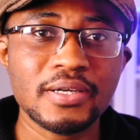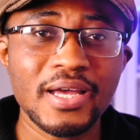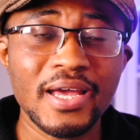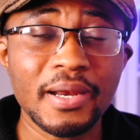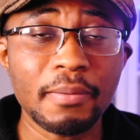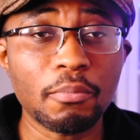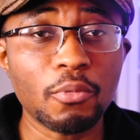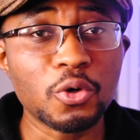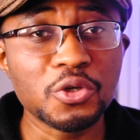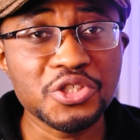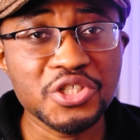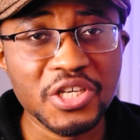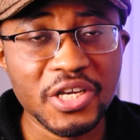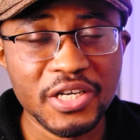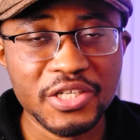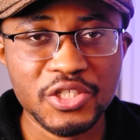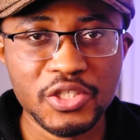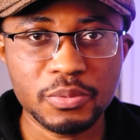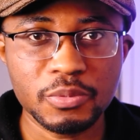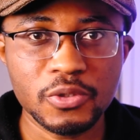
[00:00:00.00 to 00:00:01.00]
and more
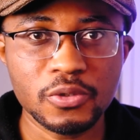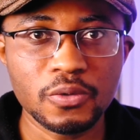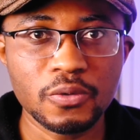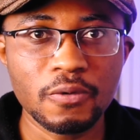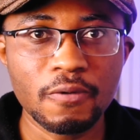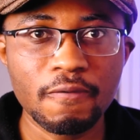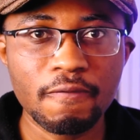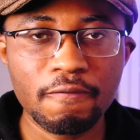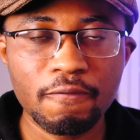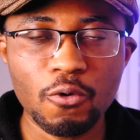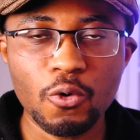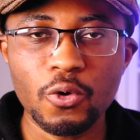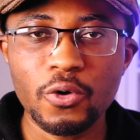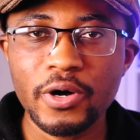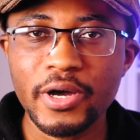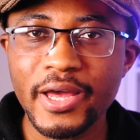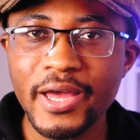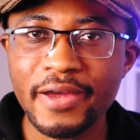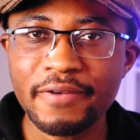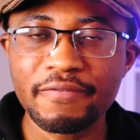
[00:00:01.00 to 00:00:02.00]
tangible for
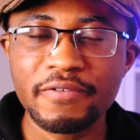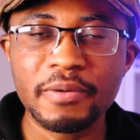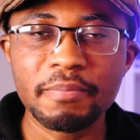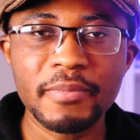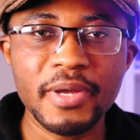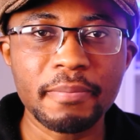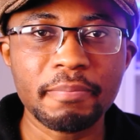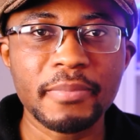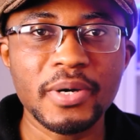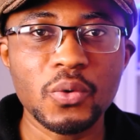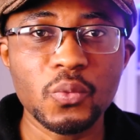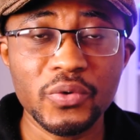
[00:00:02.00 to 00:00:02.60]
every member